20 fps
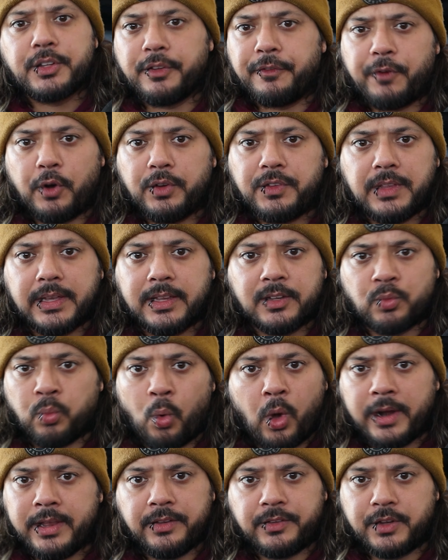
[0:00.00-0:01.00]
So the first thing is,
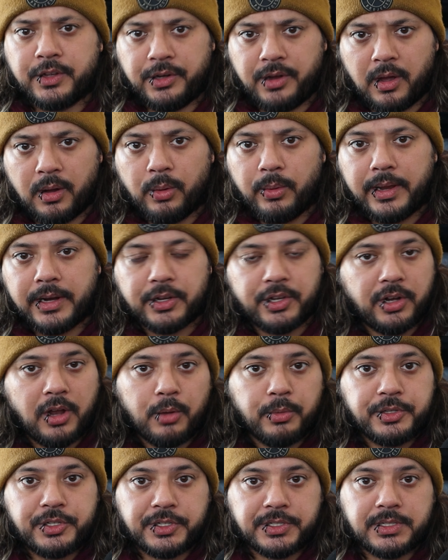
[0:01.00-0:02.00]
what is Godot? And
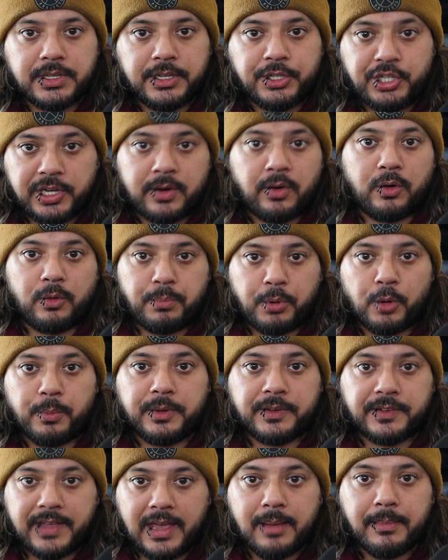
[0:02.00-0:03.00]
Godot is just a general
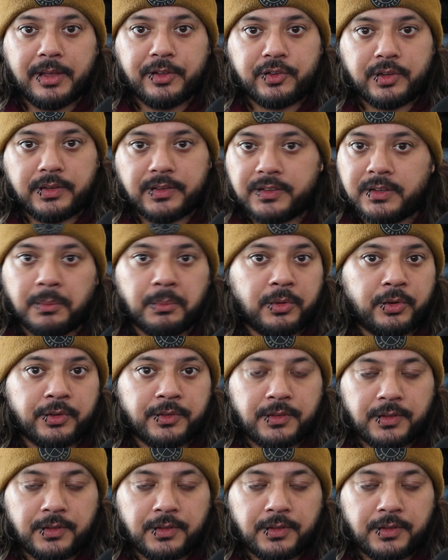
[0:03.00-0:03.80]
purpose game engine similar